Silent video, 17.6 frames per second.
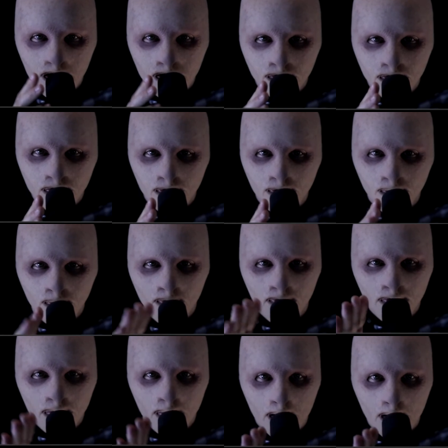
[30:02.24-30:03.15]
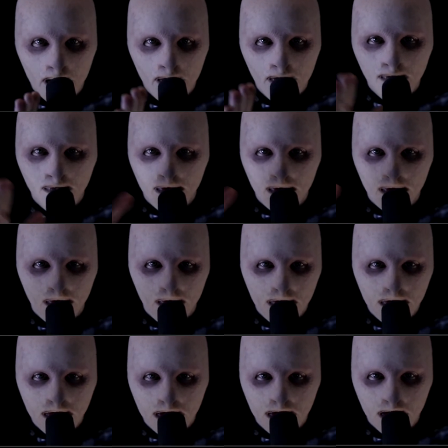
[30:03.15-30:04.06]
I had a total of 12 or
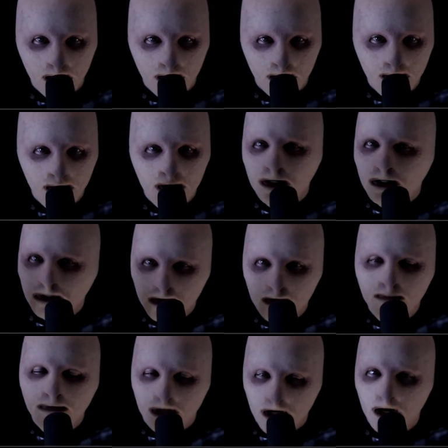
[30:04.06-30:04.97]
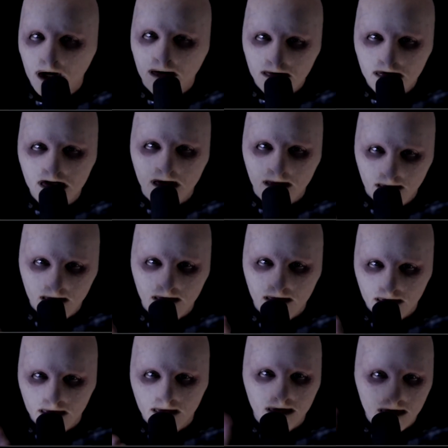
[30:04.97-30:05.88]
13, sometimes even
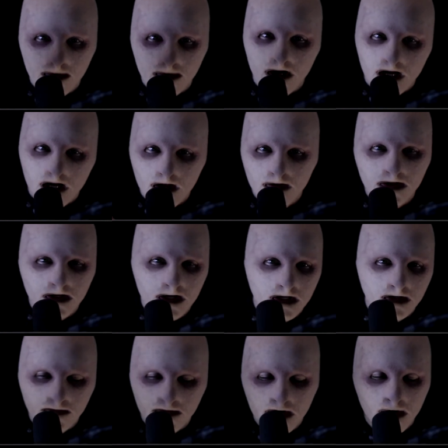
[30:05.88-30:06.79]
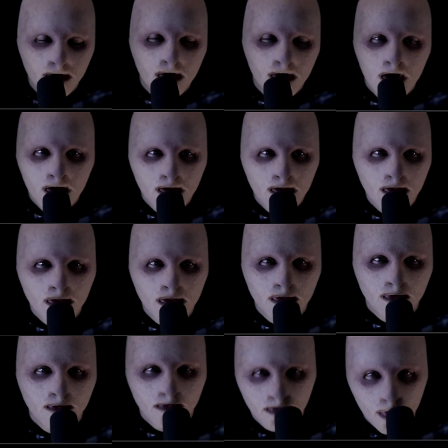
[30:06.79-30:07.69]
if, depending how the dates felt,
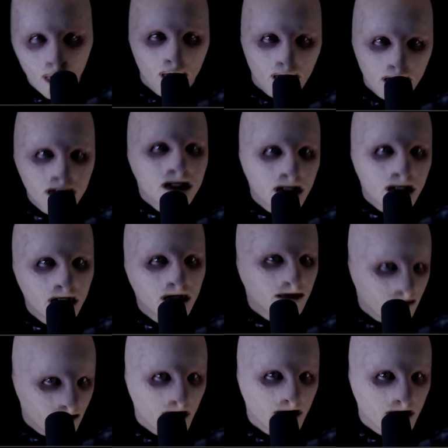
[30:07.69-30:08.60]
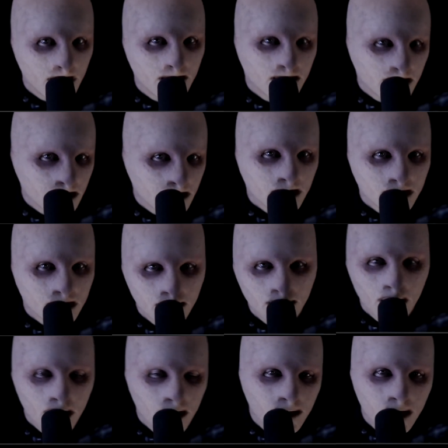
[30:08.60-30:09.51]
14 fucking visits
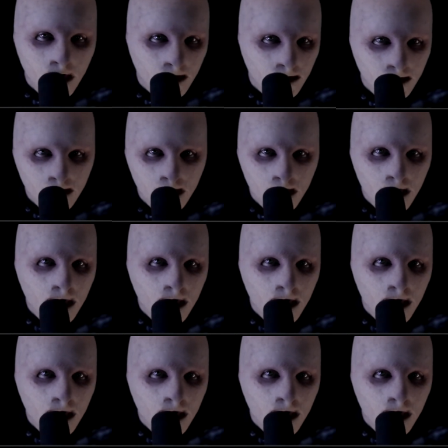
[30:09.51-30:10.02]
in 1 month.